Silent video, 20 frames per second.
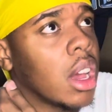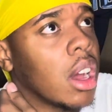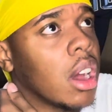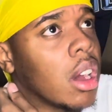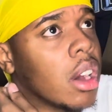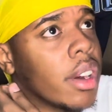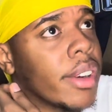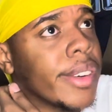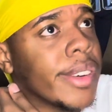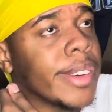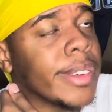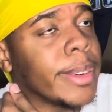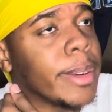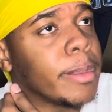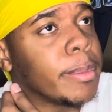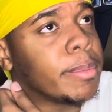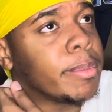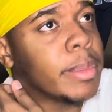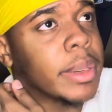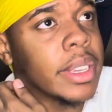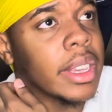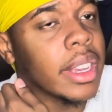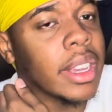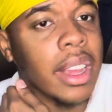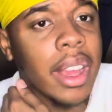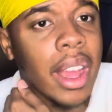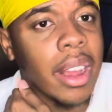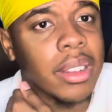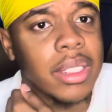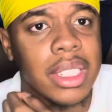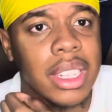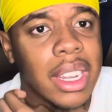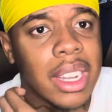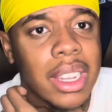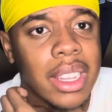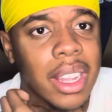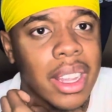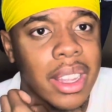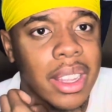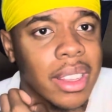But yeah, outside of
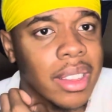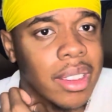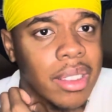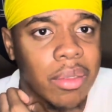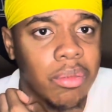that,